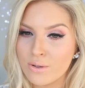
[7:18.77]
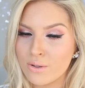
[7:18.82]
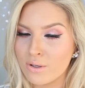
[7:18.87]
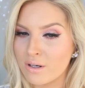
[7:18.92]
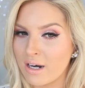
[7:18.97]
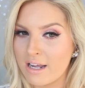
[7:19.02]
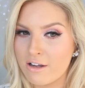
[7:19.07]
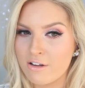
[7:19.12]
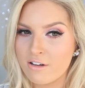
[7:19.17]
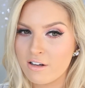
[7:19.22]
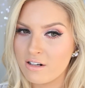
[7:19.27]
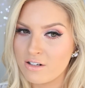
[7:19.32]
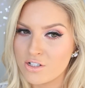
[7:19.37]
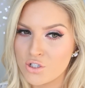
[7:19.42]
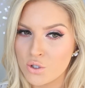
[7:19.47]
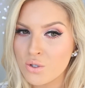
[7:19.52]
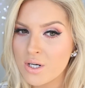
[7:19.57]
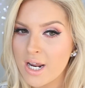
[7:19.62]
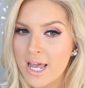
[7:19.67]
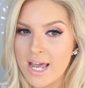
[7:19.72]
or like
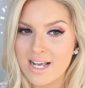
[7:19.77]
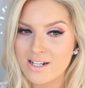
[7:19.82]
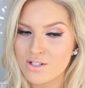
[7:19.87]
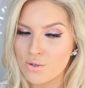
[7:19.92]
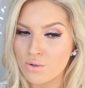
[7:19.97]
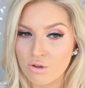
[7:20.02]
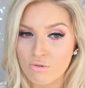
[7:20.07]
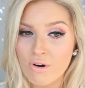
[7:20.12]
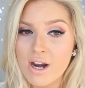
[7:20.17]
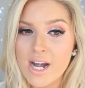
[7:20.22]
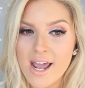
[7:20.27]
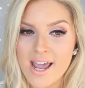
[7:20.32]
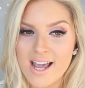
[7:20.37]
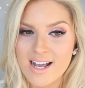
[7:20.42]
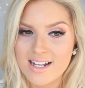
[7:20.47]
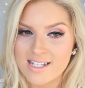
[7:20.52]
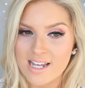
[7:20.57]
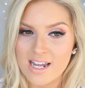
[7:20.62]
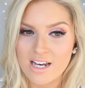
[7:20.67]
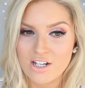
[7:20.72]
2 days or 3
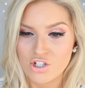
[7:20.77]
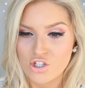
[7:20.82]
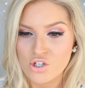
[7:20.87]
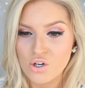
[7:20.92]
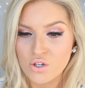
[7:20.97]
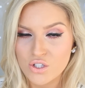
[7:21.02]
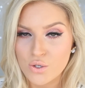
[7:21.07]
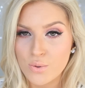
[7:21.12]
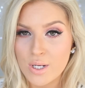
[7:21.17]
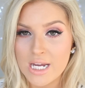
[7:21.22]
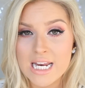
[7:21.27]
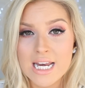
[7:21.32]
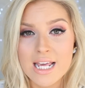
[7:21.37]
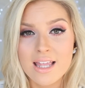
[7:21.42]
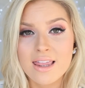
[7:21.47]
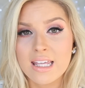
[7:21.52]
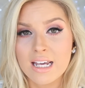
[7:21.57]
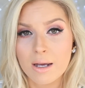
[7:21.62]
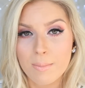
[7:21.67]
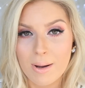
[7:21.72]
days and just not do
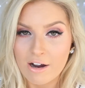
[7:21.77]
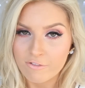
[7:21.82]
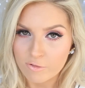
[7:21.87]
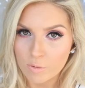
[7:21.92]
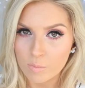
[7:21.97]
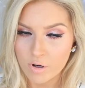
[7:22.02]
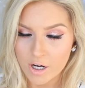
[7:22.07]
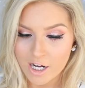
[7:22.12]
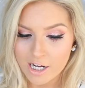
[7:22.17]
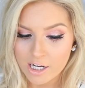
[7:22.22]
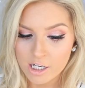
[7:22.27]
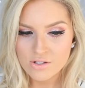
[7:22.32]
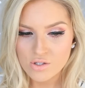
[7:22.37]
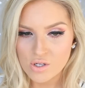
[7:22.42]
anything apart from read.